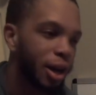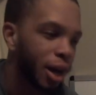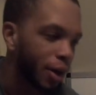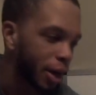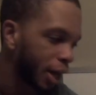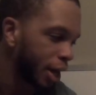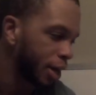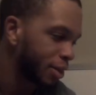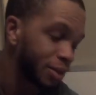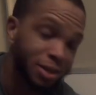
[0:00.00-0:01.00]
Now
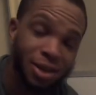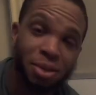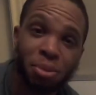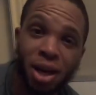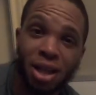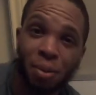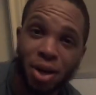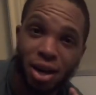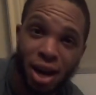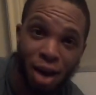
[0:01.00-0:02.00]
again, this doesn't mean that we
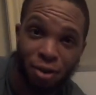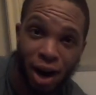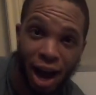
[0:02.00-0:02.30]
never